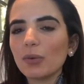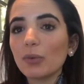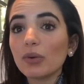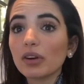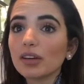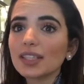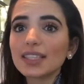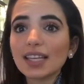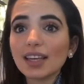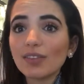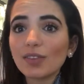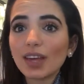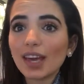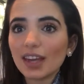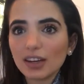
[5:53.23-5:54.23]
we are
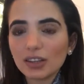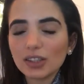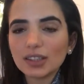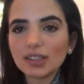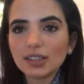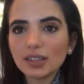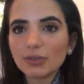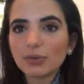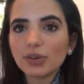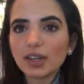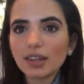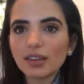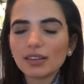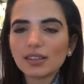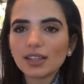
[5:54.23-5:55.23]
saving energy if we
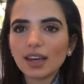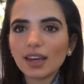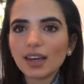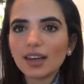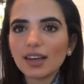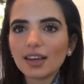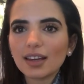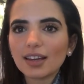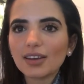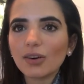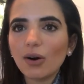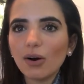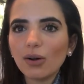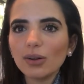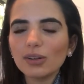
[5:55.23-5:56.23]
take
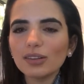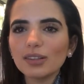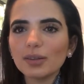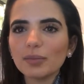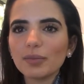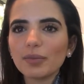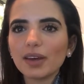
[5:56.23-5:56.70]
cold